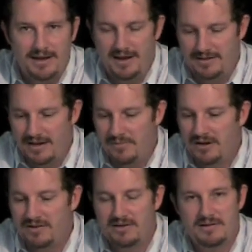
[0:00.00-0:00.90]
and then I'm
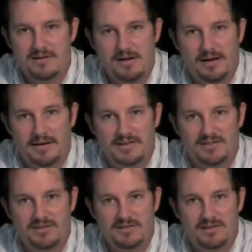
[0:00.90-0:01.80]
going to
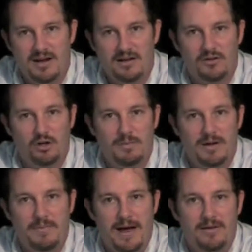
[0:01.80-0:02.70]
talk a little
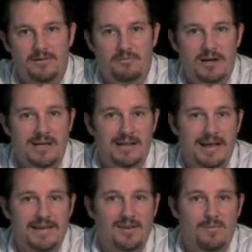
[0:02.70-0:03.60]
bit about breaking
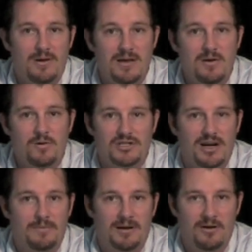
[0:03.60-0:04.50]
into SAP, which
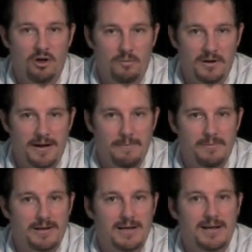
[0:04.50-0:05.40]
I'm going to open
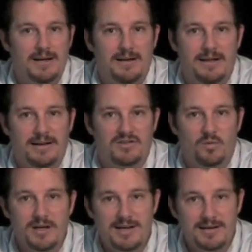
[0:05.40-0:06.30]
up next
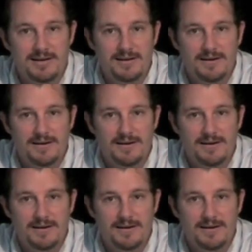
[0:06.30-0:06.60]
week.